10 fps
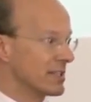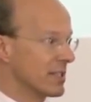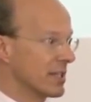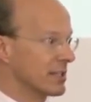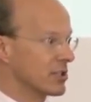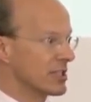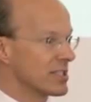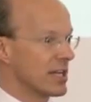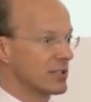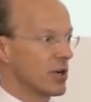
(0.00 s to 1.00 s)
And I'd just
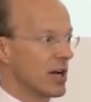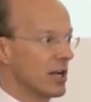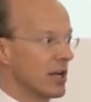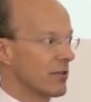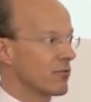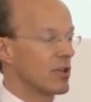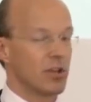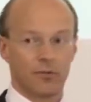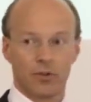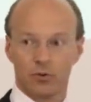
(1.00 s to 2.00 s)
like to highlight three
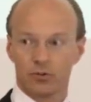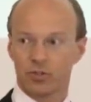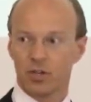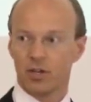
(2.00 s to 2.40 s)
of those